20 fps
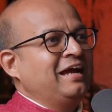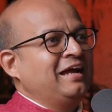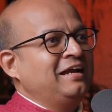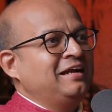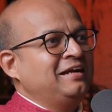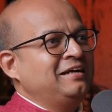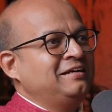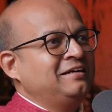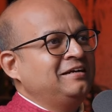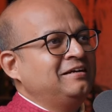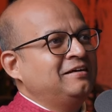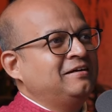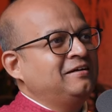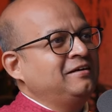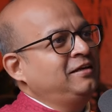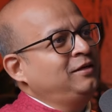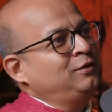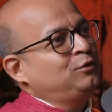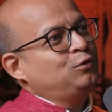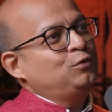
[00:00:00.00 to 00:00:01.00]
and uh,
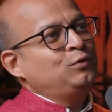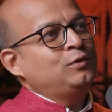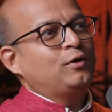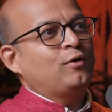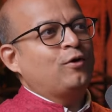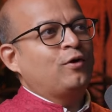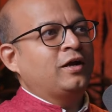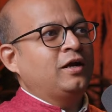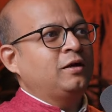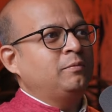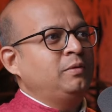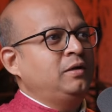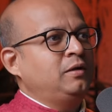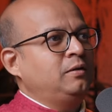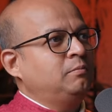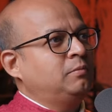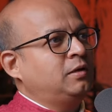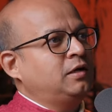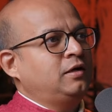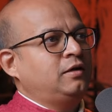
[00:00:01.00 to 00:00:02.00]
he threw the rock at
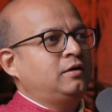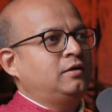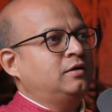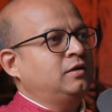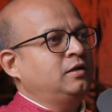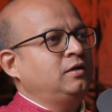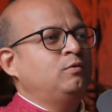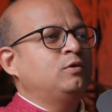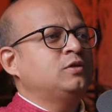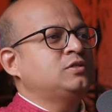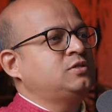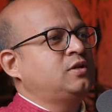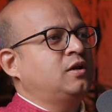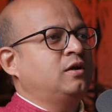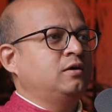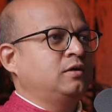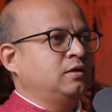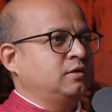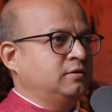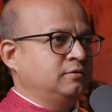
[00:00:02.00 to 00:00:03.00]
me, but uh, he was
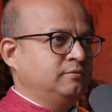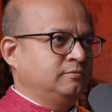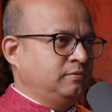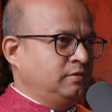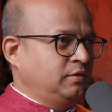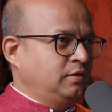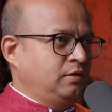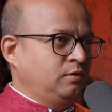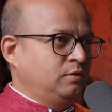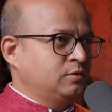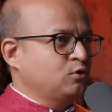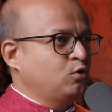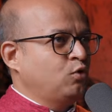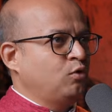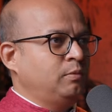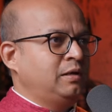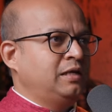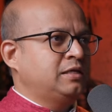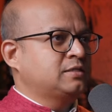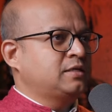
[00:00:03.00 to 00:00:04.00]
drunk. He was a
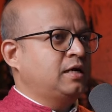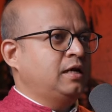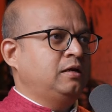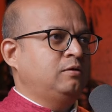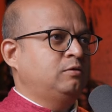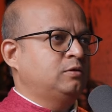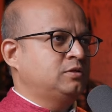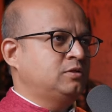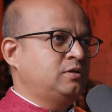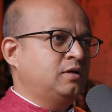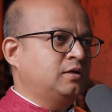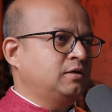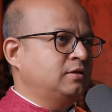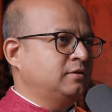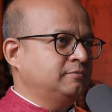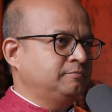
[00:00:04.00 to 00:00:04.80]
homeless guy, he was drunk.